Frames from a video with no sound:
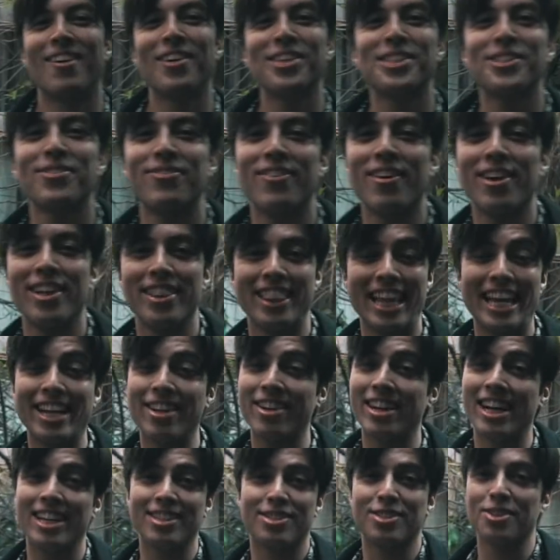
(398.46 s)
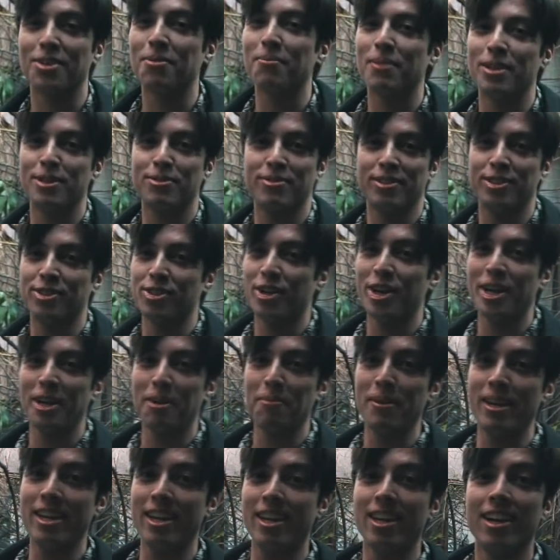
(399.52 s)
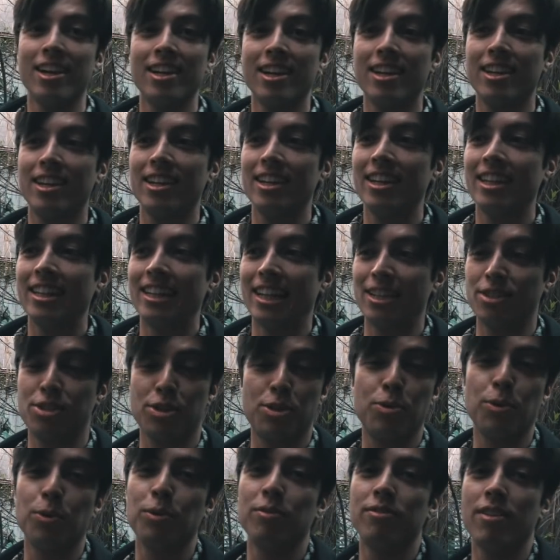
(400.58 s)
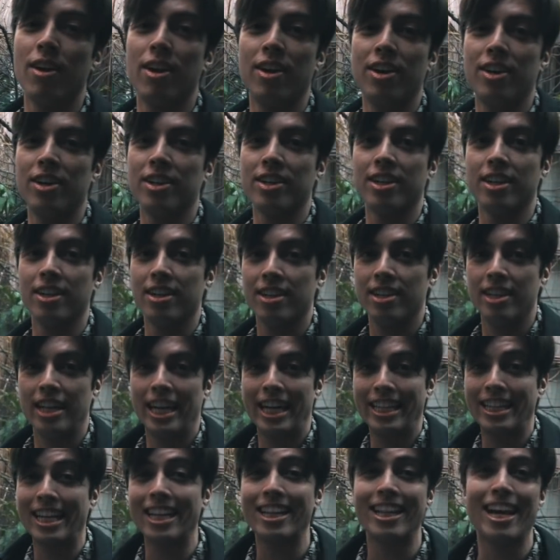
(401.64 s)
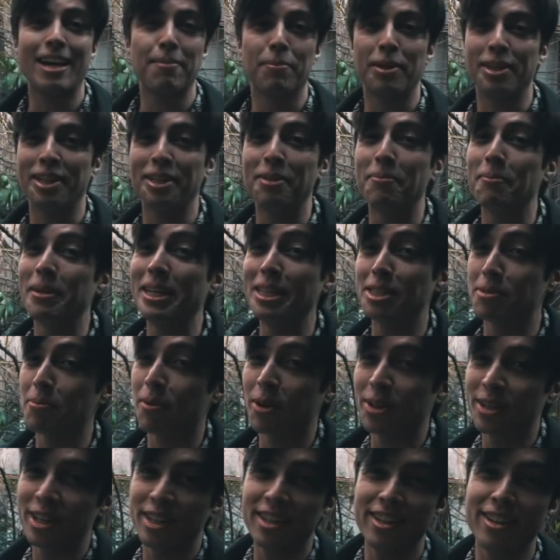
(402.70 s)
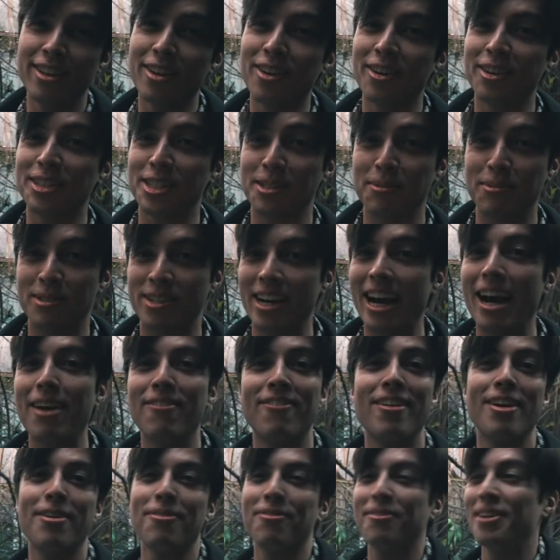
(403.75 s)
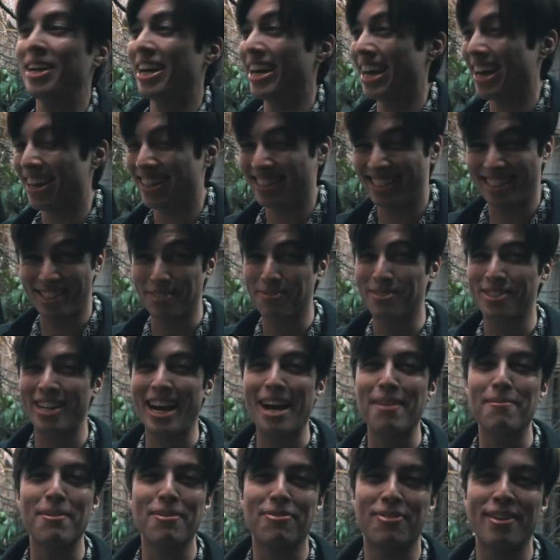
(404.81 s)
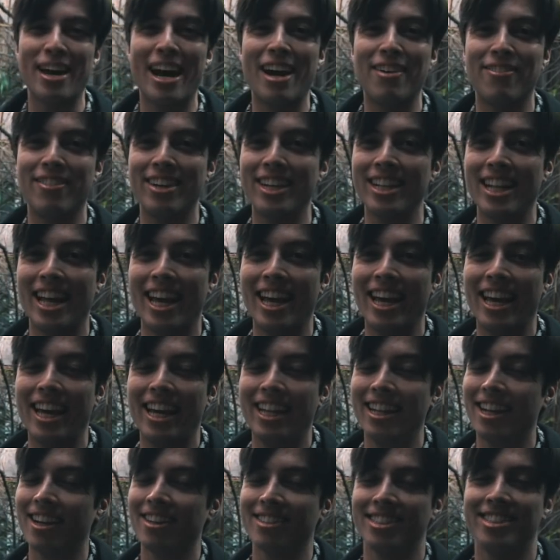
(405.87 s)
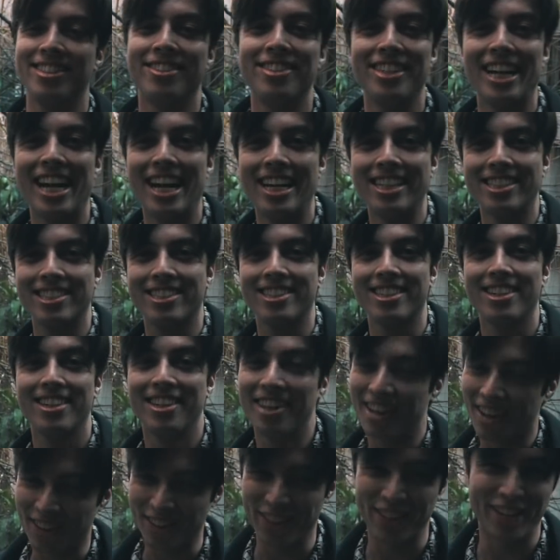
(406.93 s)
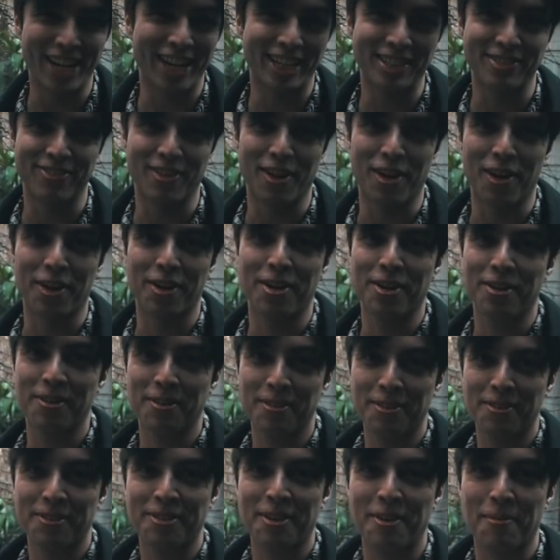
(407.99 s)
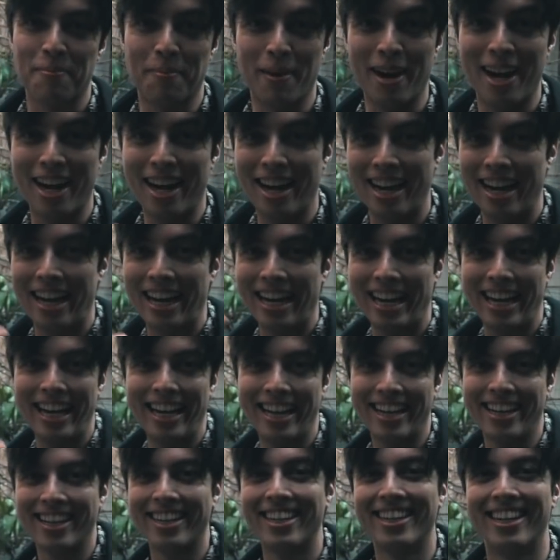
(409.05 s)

That was fun. Thank you guys so much for joining me. That's a cool vlog. Hit that like button, means more than you know. Subscribe if you haven't, and I'll see you guys on the next vlog. Bye.